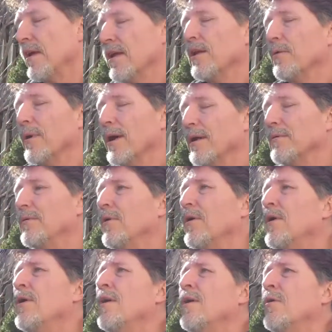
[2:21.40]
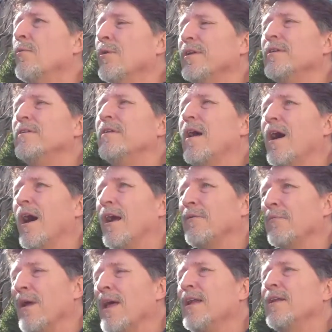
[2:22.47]
anyway, when I
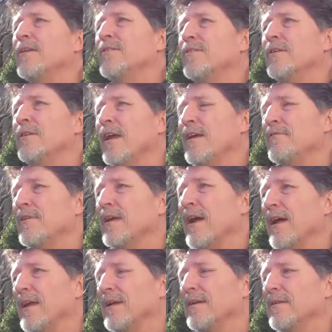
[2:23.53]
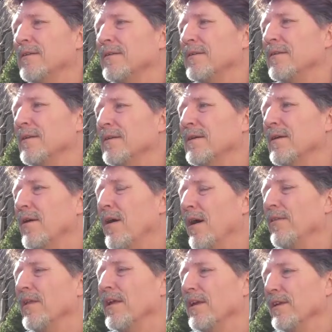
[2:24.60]
ran into David Icke
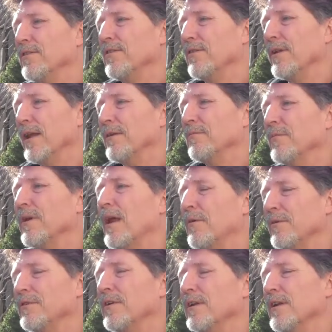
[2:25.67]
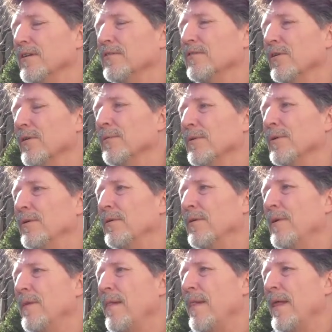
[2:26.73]
on the internet when I was getting sober,
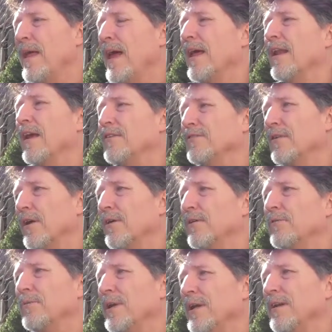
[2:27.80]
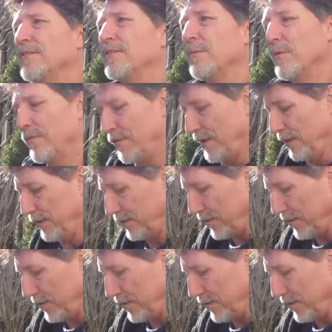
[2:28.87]
and I started reading some of his